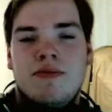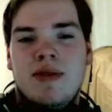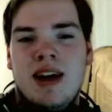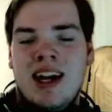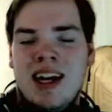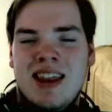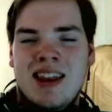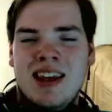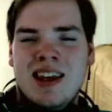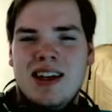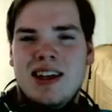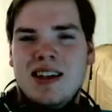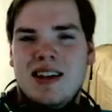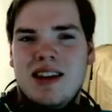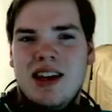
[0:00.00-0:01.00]
And I think
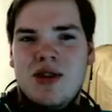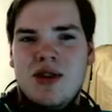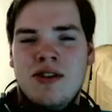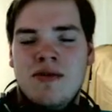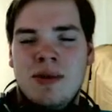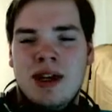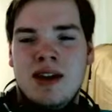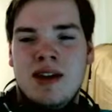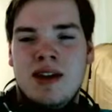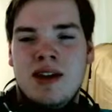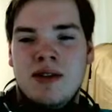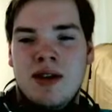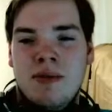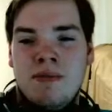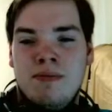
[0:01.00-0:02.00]
they could have made it
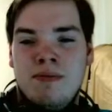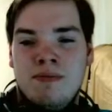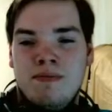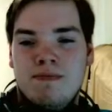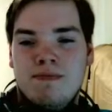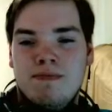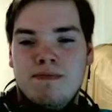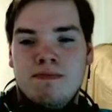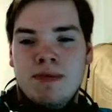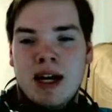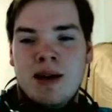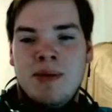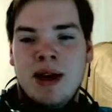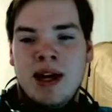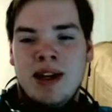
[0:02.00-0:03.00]
a
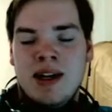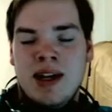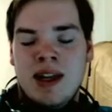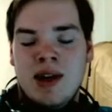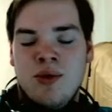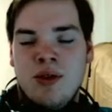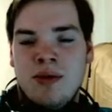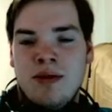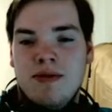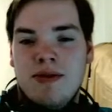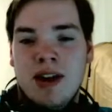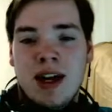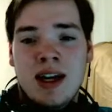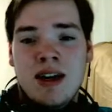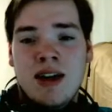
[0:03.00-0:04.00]
biped and it would have been
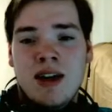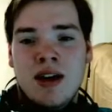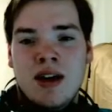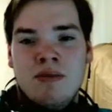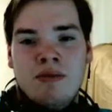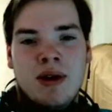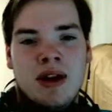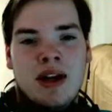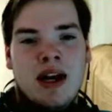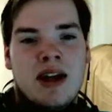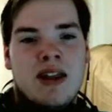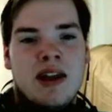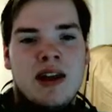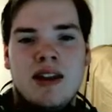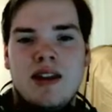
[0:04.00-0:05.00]
fine. But I
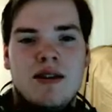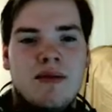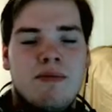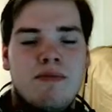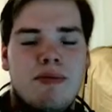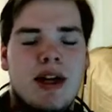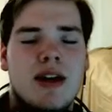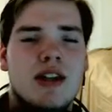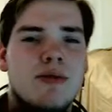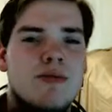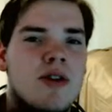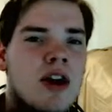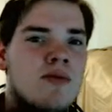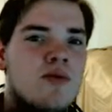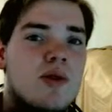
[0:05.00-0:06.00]
think the biggest
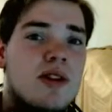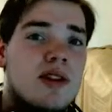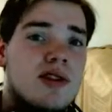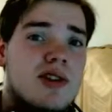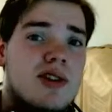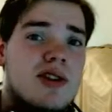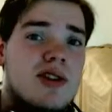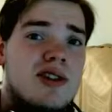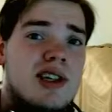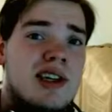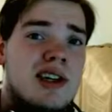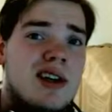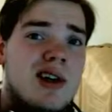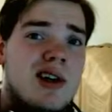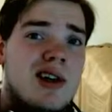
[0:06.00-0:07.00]
problem with the starters
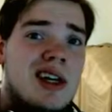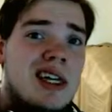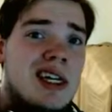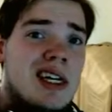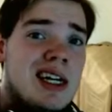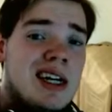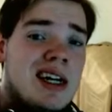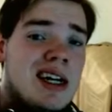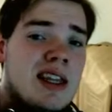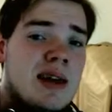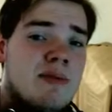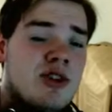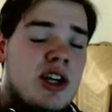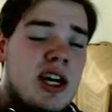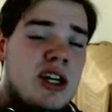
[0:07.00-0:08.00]
here are
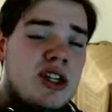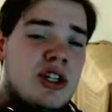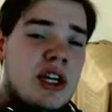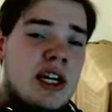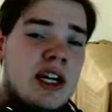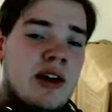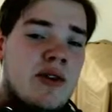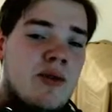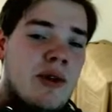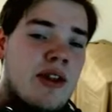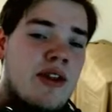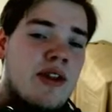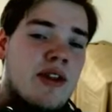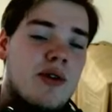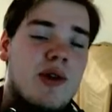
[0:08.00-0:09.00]
them changing whether
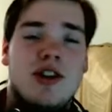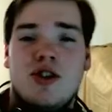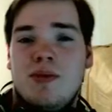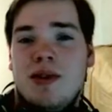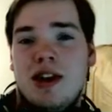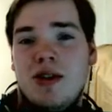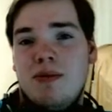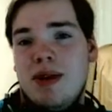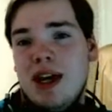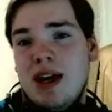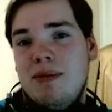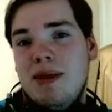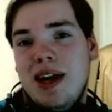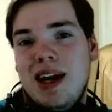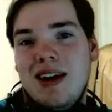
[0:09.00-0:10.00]
they're quadruped or
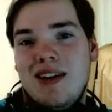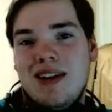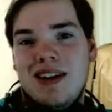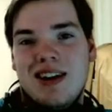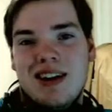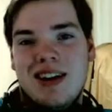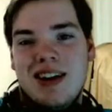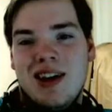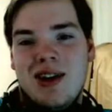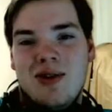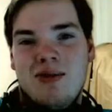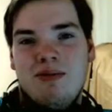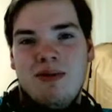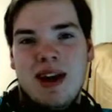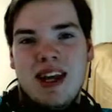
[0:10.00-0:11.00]
biped, or, you know,
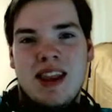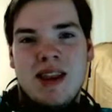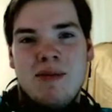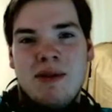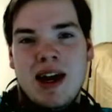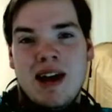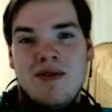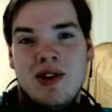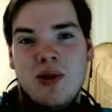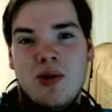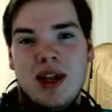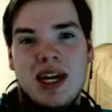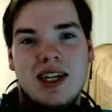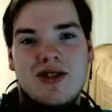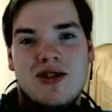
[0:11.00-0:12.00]
making them have no
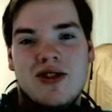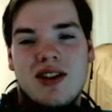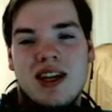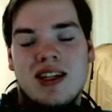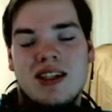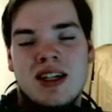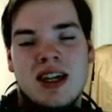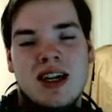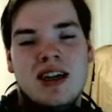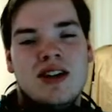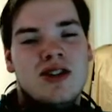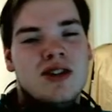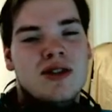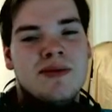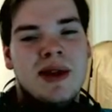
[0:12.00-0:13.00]
legs or things.
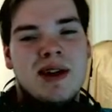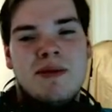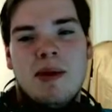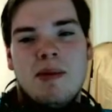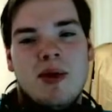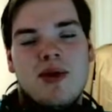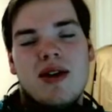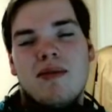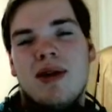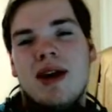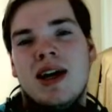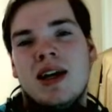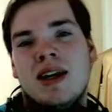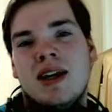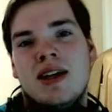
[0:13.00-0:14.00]
Just make them a
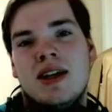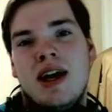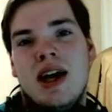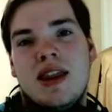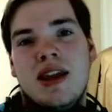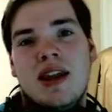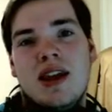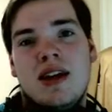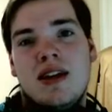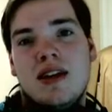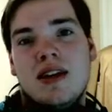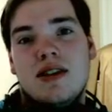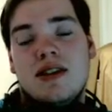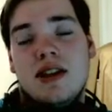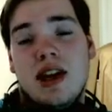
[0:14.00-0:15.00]
Pokemon. I think
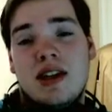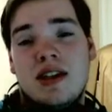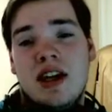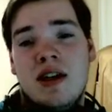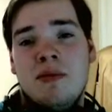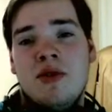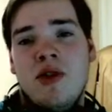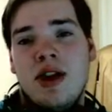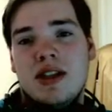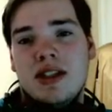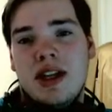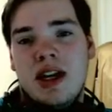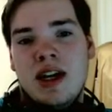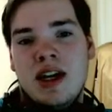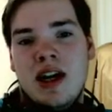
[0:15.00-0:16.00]
like Samurott
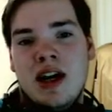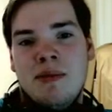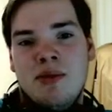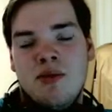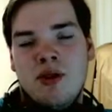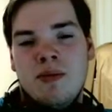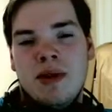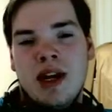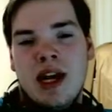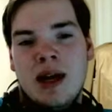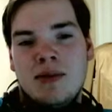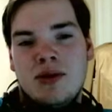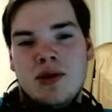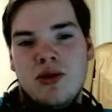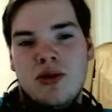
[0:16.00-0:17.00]
standing up would have been
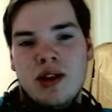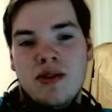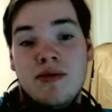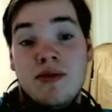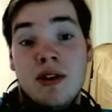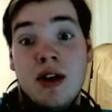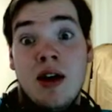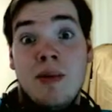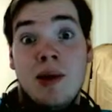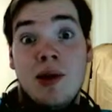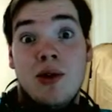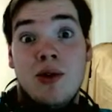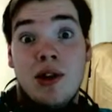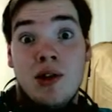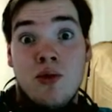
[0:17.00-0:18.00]
absolutely
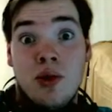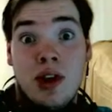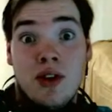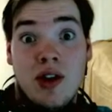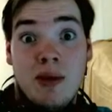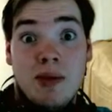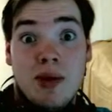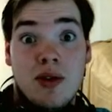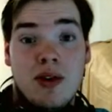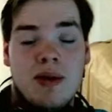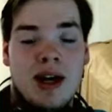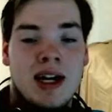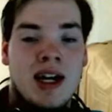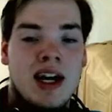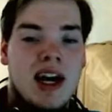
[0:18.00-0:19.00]
phenomenal and a really great
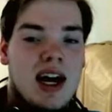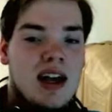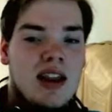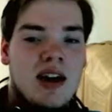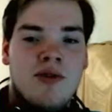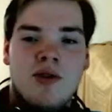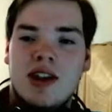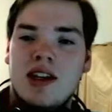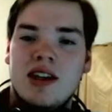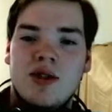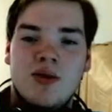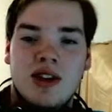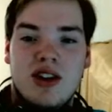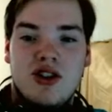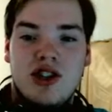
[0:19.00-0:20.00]
Pokemon. I love what they did
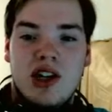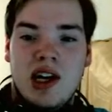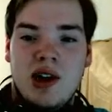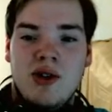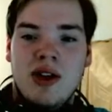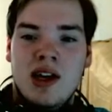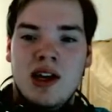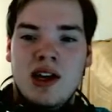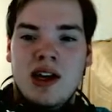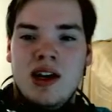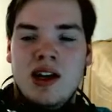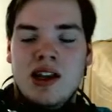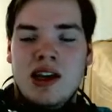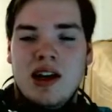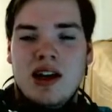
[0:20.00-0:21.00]
with the shell,
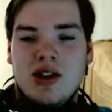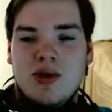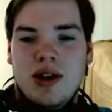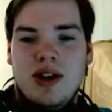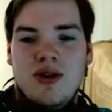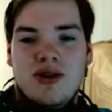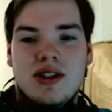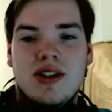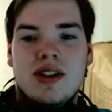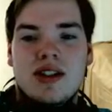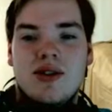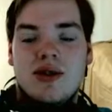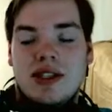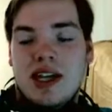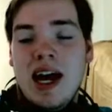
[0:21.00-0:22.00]
that Oshawott uses it
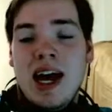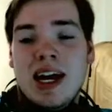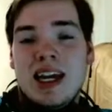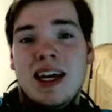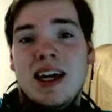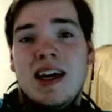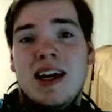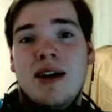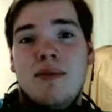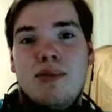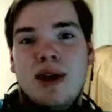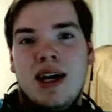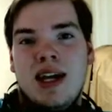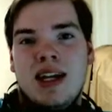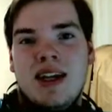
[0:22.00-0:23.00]
to attack,
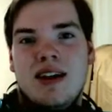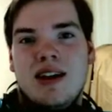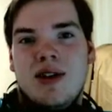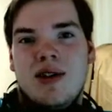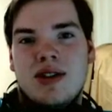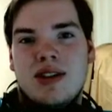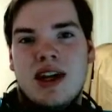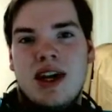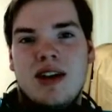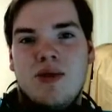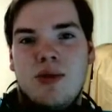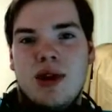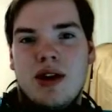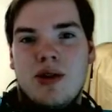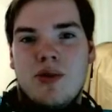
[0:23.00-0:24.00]
but you know, it's kind of
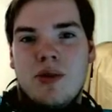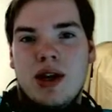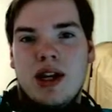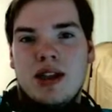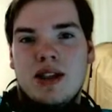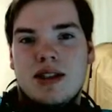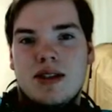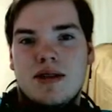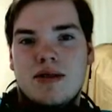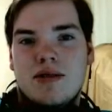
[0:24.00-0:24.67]
weird when it's